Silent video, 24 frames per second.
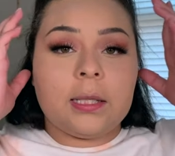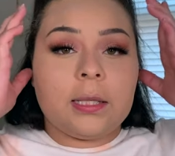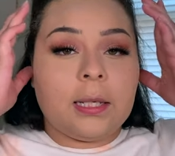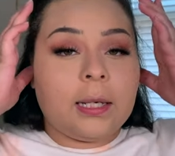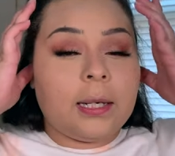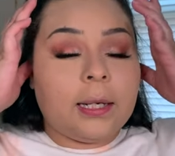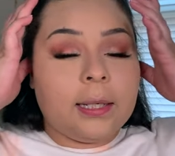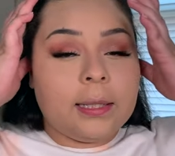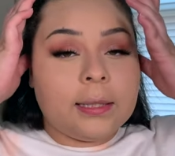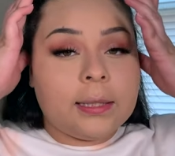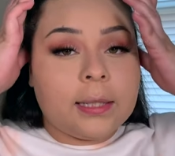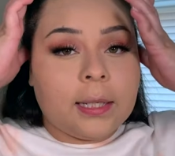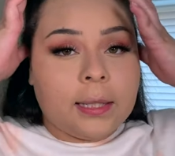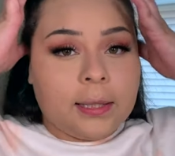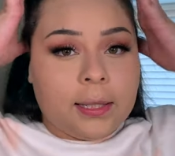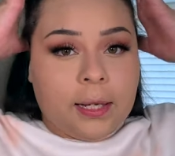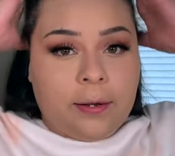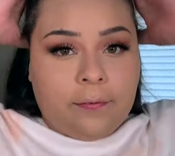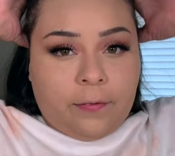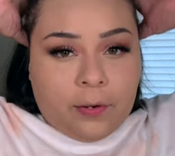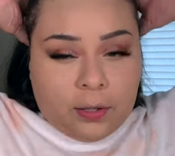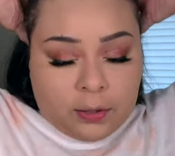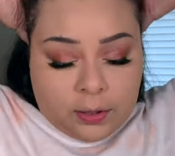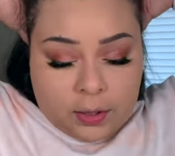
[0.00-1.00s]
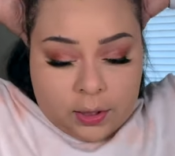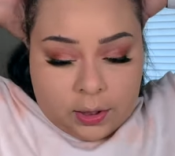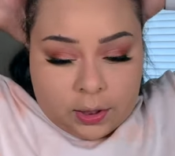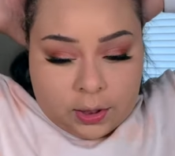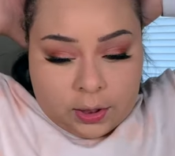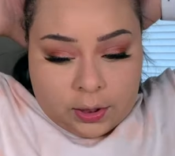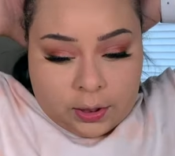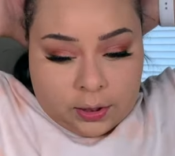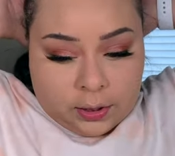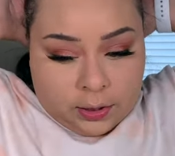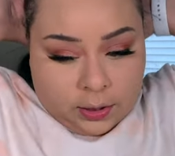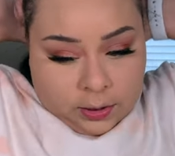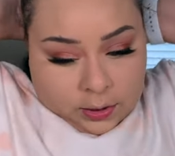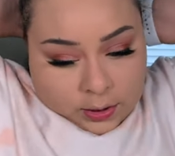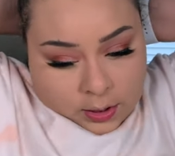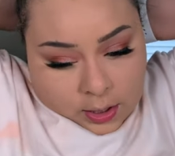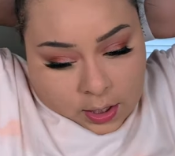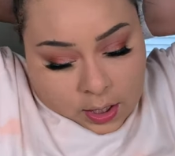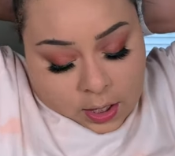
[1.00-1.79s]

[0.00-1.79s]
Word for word: like I said, that foundation is